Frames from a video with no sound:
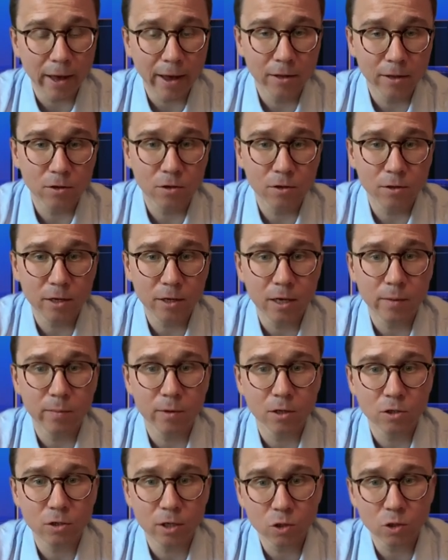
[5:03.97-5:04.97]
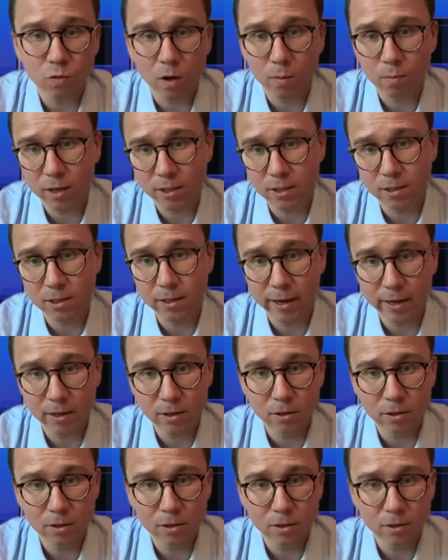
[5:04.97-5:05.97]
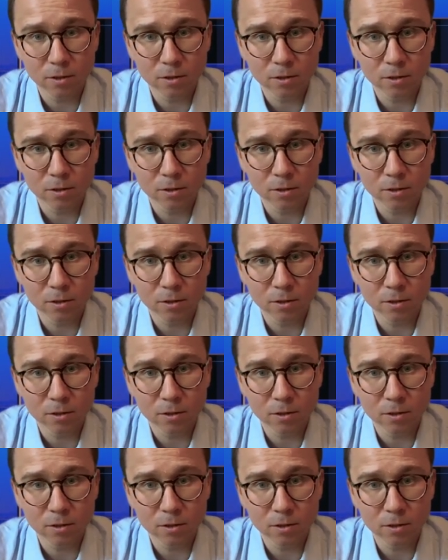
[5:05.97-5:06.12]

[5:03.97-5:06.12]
enter the email address, we're pressing enter.